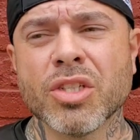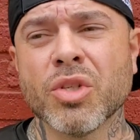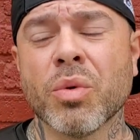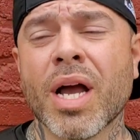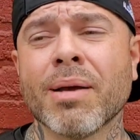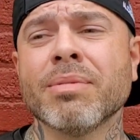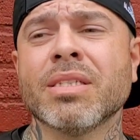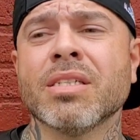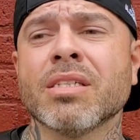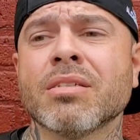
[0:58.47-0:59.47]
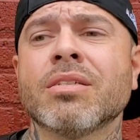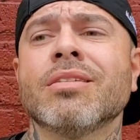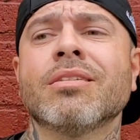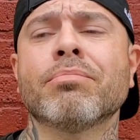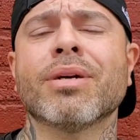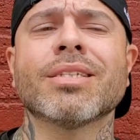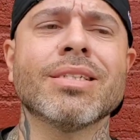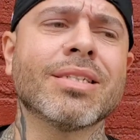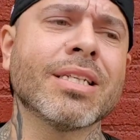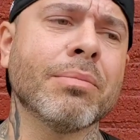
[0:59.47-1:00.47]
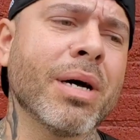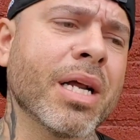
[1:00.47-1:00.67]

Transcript: So what happens is, since depression is like the